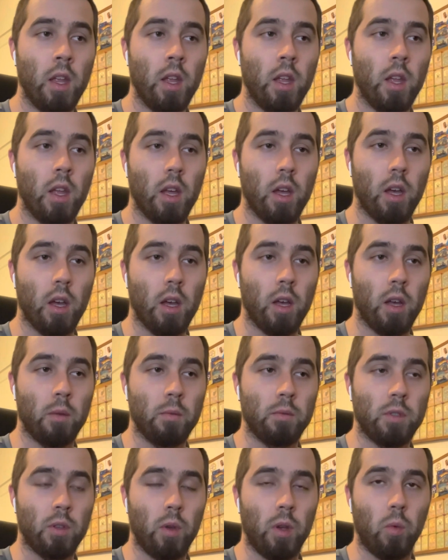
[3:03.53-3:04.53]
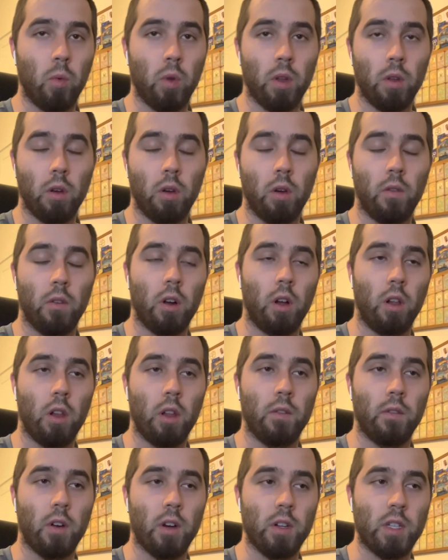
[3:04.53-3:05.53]
So we went over all
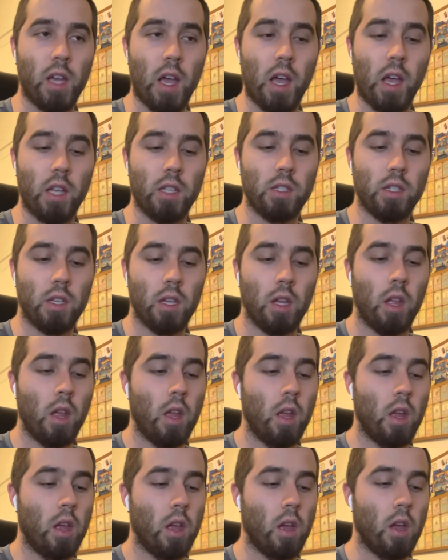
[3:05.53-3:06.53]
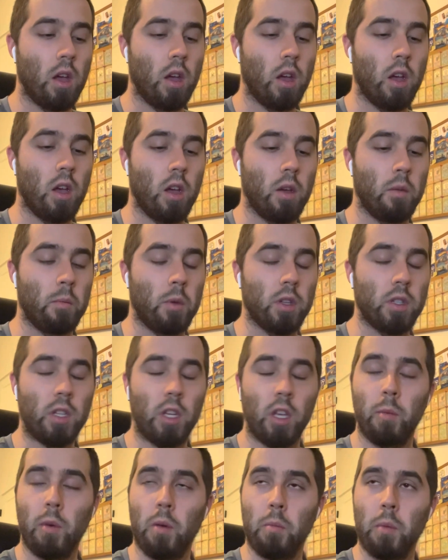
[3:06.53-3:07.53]
of our tasks. I'll tell
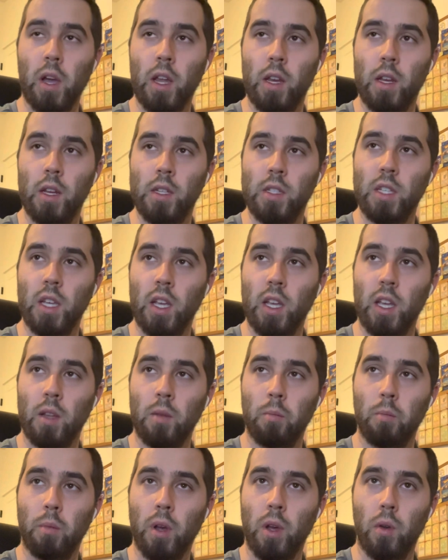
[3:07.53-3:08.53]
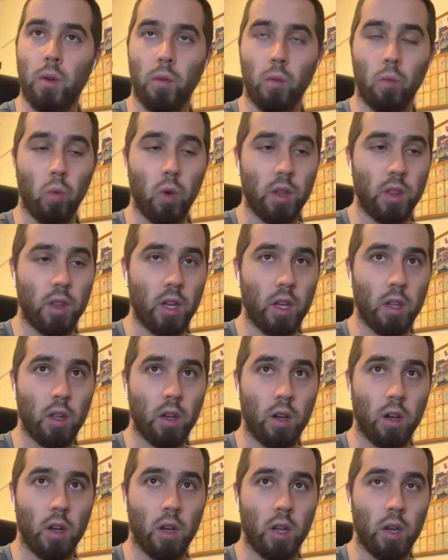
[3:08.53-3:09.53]
you about mine in a second, but one thing
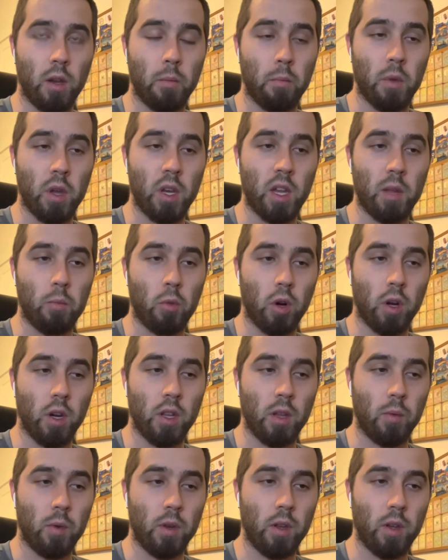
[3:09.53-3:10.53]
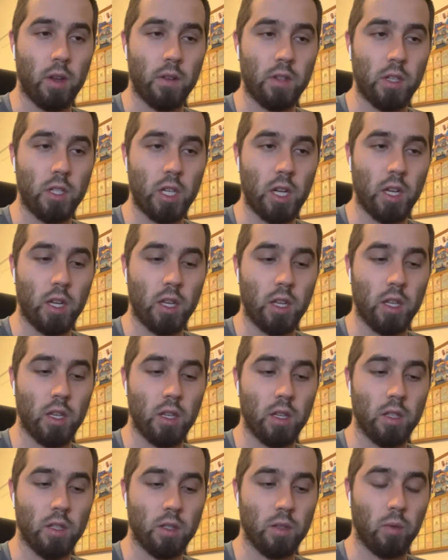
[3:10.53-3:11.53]
on Monday morning that we do have to check
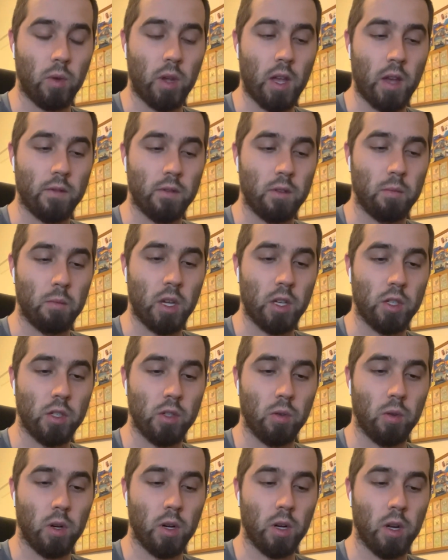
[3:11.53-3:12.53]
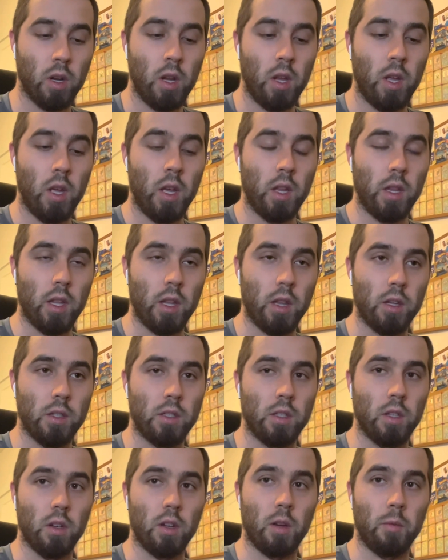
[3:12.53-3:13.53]
is we have to make sure that there's
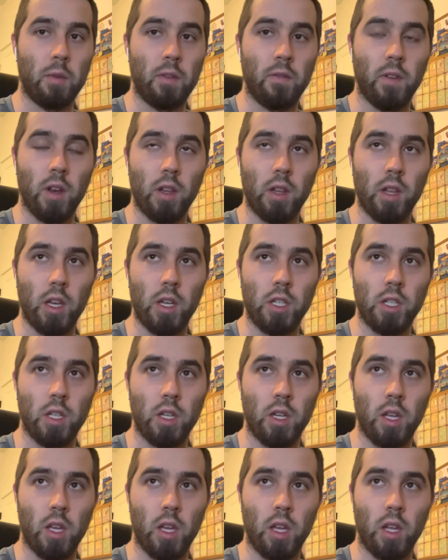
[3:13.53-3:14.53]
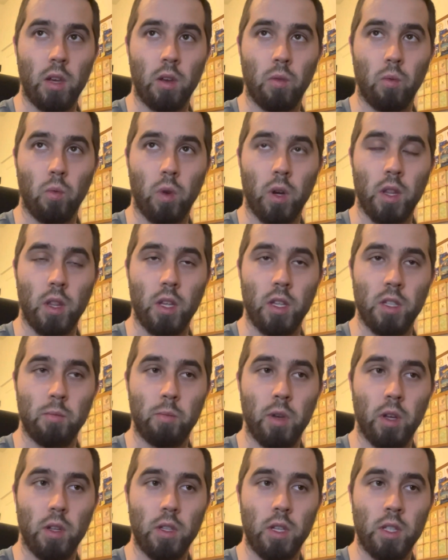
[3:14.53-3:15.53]
still going to be ventilation in one of these
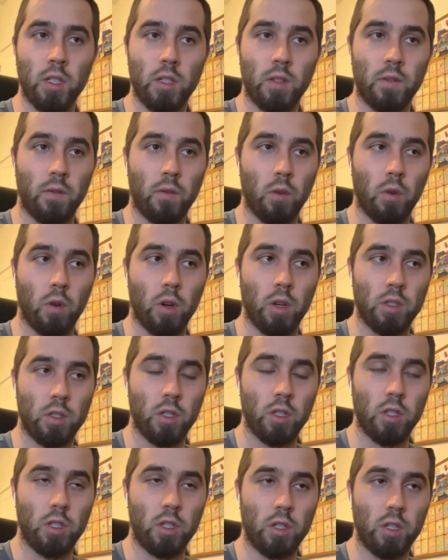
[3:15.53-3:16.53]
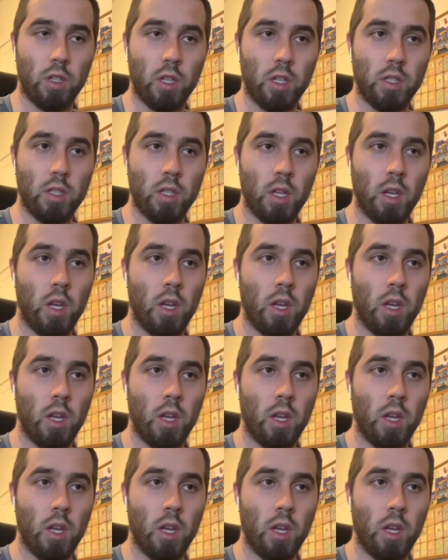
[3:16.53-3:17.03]
buildings for surgeries.